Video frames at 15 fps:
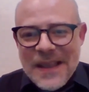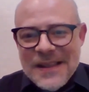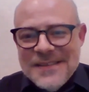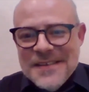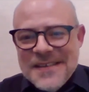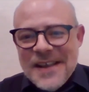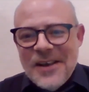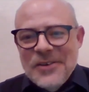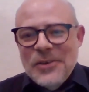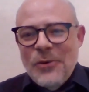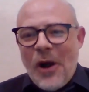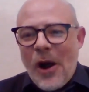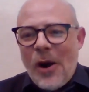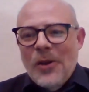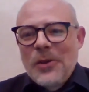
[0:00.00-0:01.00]
to tell you
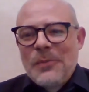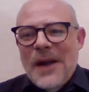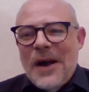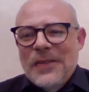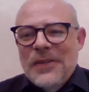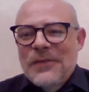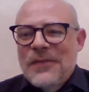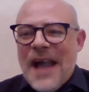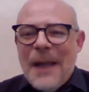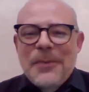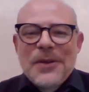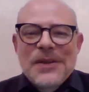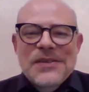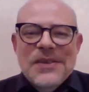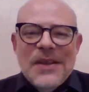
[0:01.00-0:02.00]
all about the
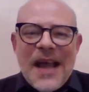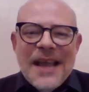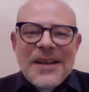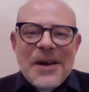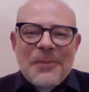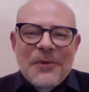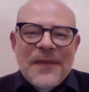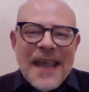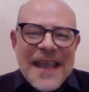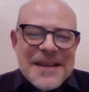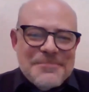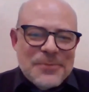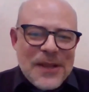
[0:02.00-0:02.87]
fabulous lineup of 8